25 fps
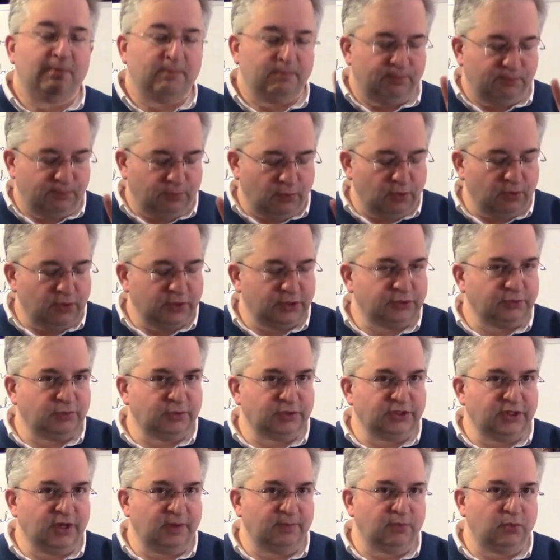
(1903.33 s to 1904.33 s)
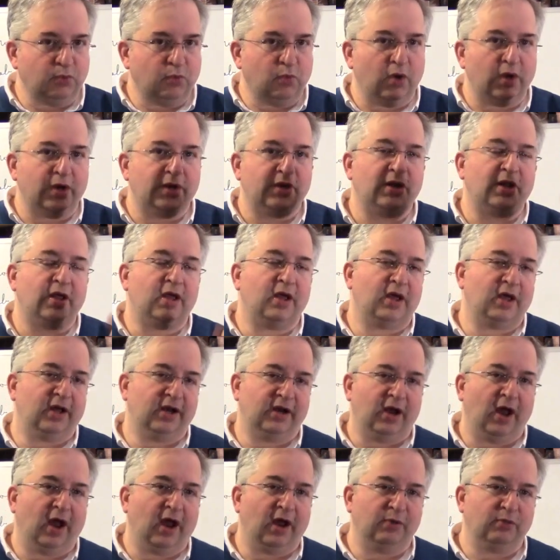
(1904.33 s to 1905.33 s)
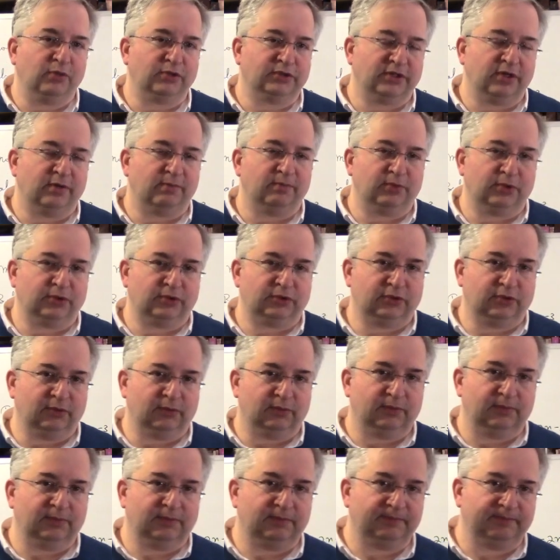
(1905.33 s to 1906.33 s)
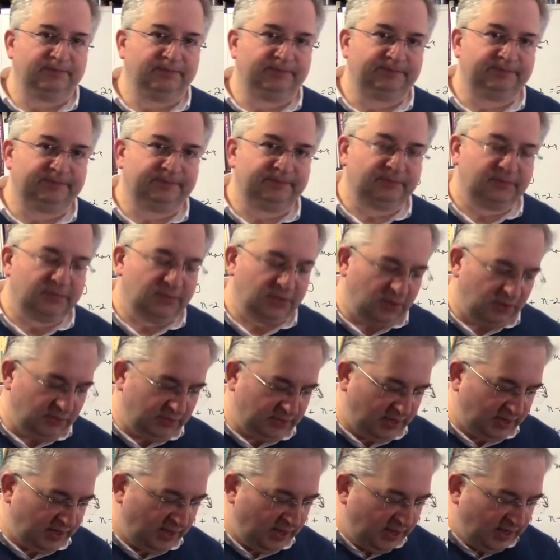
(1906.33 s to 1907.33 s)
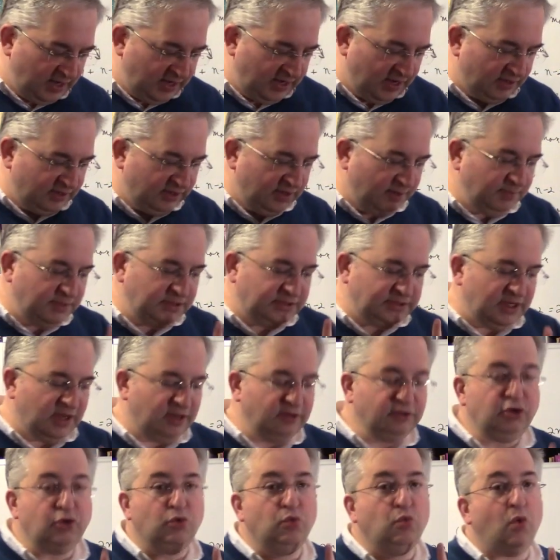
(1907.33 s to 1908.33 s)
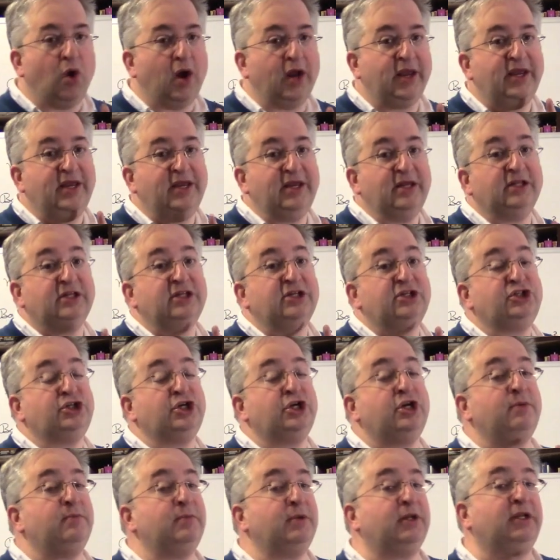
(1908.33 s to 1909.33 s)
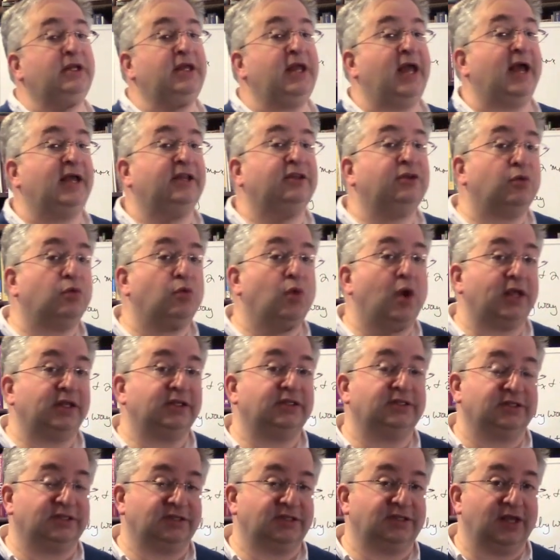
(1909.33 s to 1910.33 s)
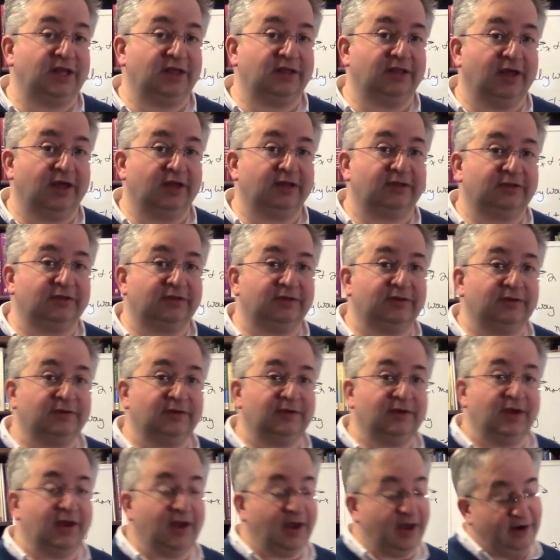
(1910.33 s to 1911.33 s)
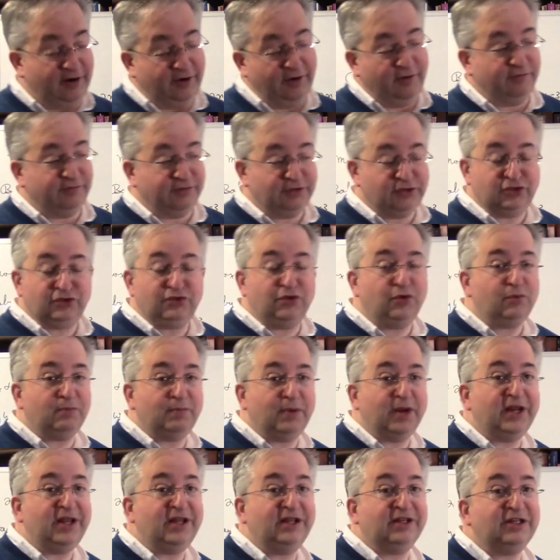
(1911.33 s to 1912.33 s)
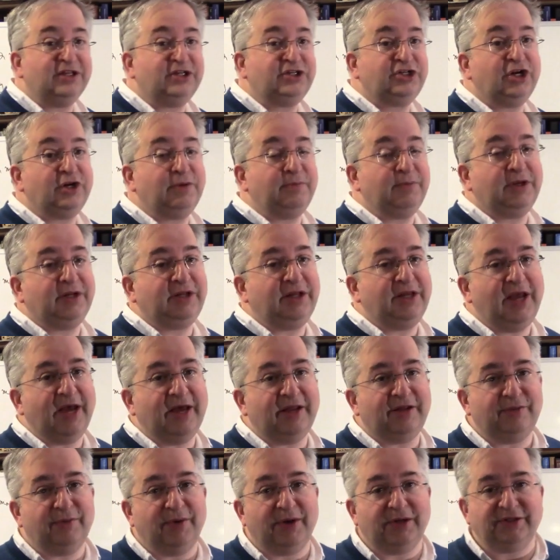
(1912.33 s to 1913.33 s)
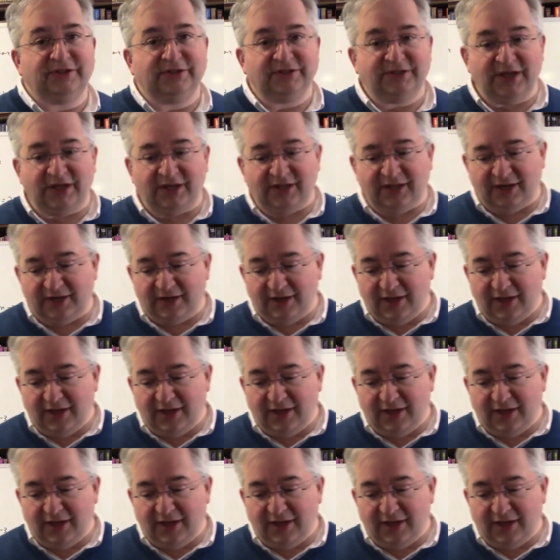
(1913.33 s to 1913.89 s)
Boris was number 1 and I was number 2. Okay, now let me tell you why he legitimately had the right to say that. I don't know if it's true, but he legitimately had the right to say that.